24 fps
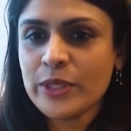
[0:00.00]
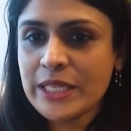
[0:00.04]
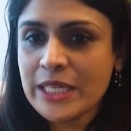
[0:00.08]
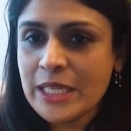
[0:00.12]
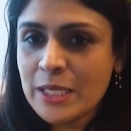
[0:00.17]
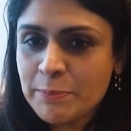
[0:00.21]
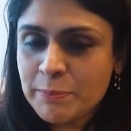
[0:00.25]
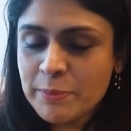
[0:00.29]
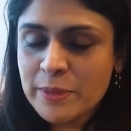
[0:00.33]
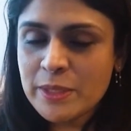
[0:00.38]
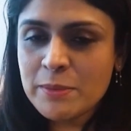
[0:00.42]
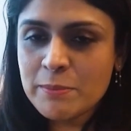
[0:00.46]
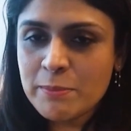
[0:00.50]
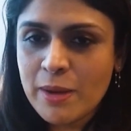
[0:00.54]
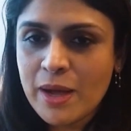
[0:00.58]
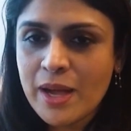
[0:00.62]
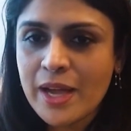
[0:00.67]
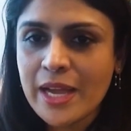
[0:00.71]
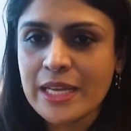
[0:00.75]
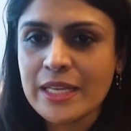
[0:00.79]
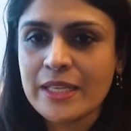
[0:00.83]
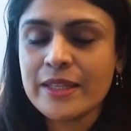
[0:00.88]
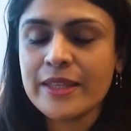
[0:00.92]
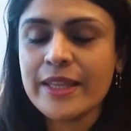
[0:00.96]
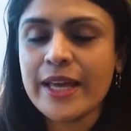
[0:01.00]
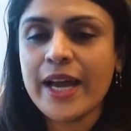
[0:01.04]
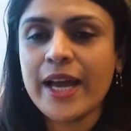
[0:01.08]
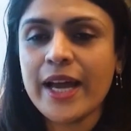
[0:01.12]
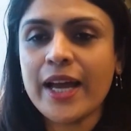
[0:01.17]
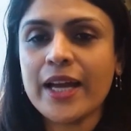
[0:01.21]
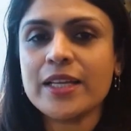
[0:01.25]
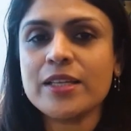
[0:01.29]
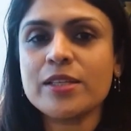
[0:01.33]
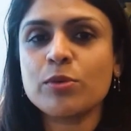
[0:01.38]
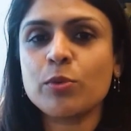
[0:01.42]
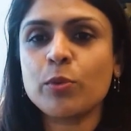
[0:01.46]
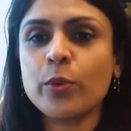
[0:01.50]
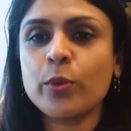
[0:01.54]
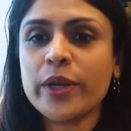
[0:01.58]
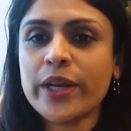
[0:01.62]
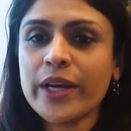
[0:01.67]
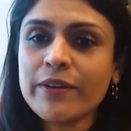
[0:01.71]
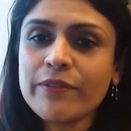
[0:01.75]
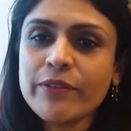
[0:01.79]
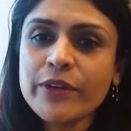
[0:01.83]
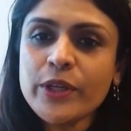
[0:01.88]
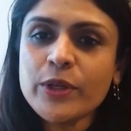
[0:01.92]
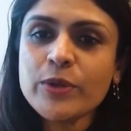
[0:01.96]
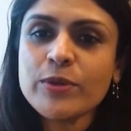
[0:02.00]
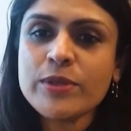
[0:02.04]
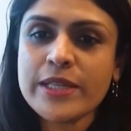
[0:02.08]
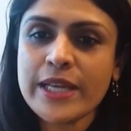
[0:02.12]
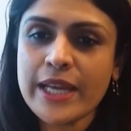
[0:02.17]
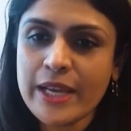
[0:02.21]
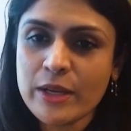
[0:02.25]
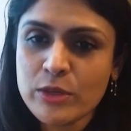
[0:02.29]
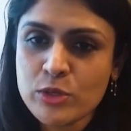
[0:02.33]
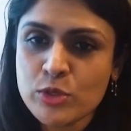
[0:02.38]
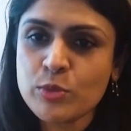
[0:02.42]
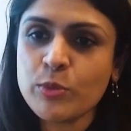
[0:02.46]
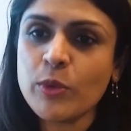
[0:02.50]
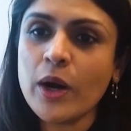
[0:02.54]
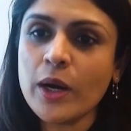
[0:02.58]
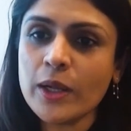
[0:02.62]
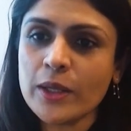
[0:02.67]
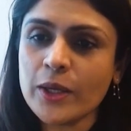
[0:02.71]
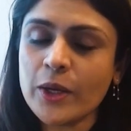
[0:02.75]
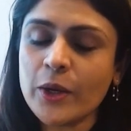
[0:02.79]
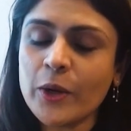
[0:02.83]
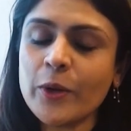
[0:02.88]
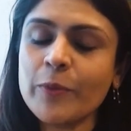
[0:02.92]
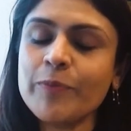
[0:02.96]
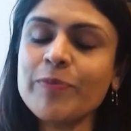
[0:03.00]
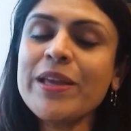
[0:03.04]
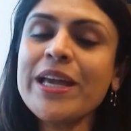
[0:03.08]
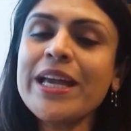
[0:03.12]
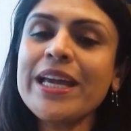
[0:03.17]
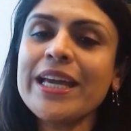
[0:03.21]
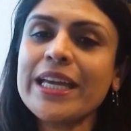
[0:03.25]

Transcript: keep in mind that whatever you swallow,